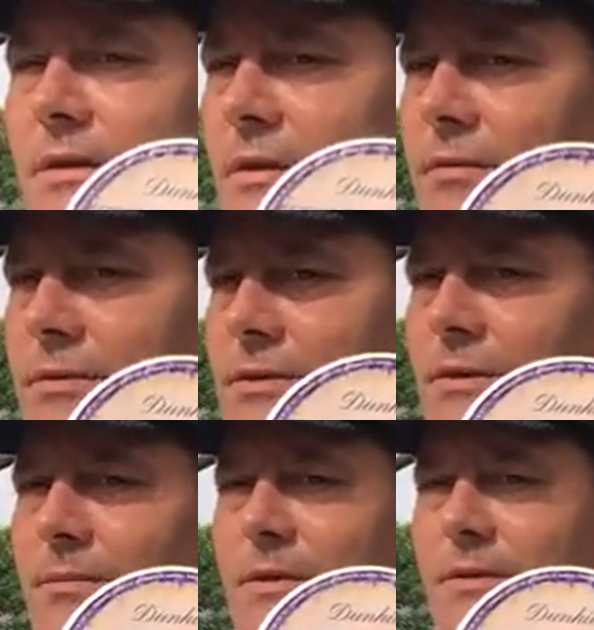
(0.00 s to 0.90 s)
Thought it was
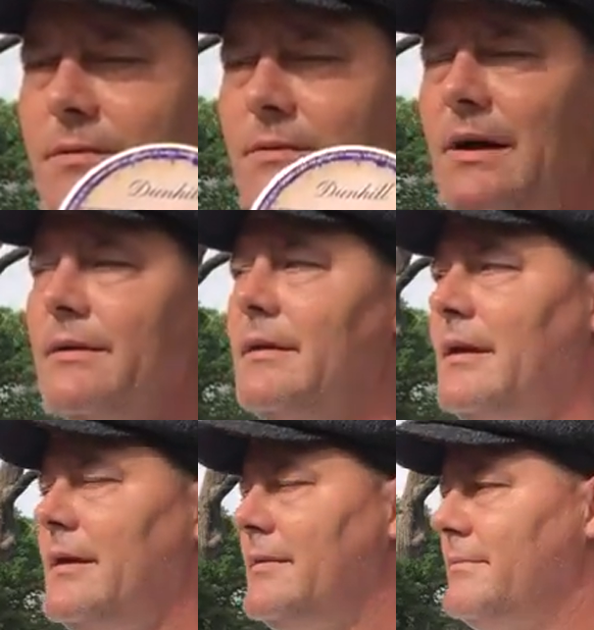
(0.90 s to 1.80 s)
going to be not.
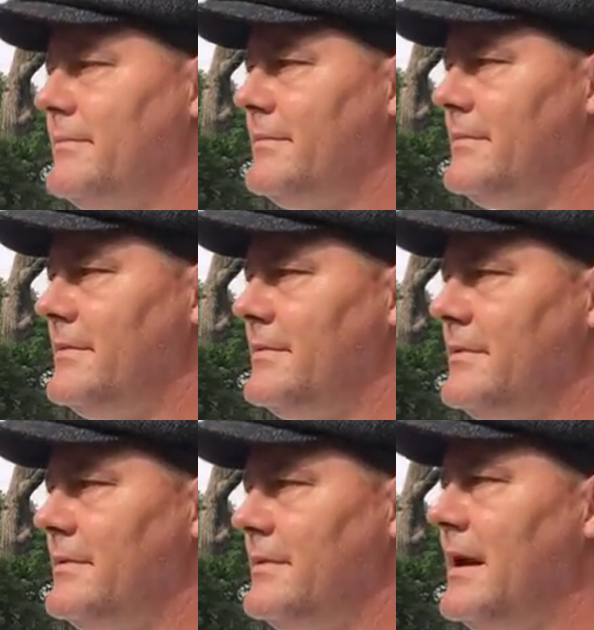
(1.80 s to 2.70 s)

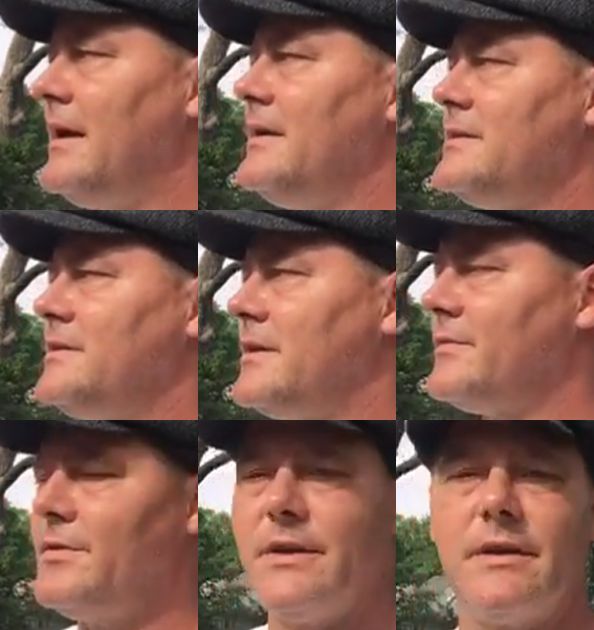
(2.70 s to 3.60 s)
Yeah, it is
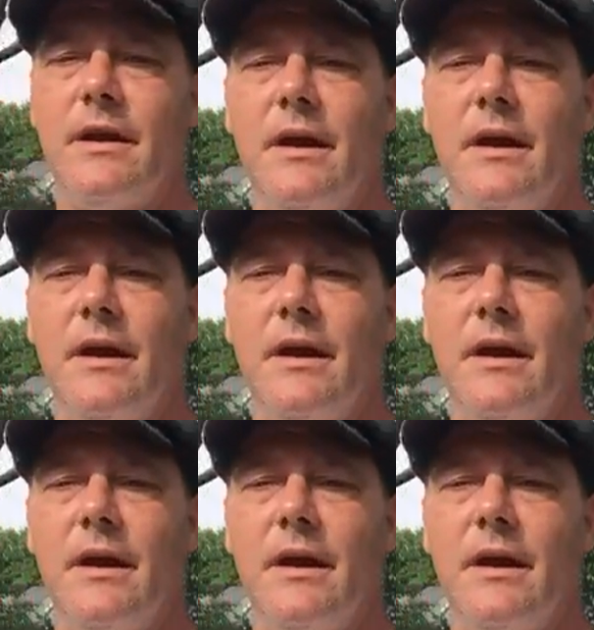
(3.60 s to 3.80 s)
Dark Flake.